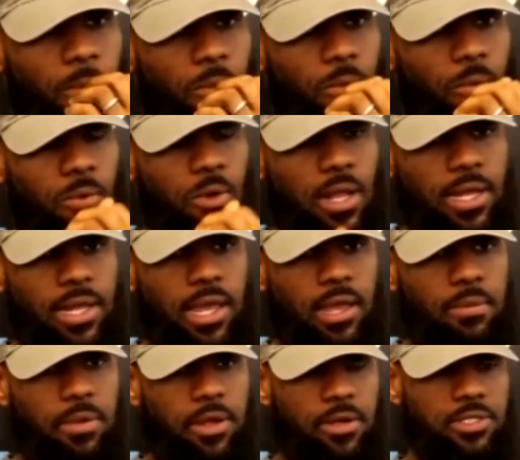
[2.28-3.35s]
Well, I
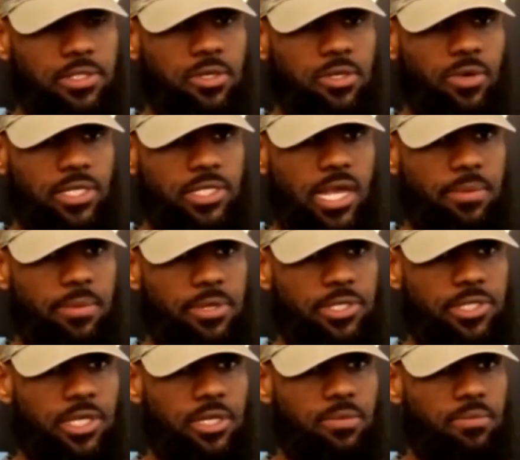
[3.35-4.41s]
came here to win a championship.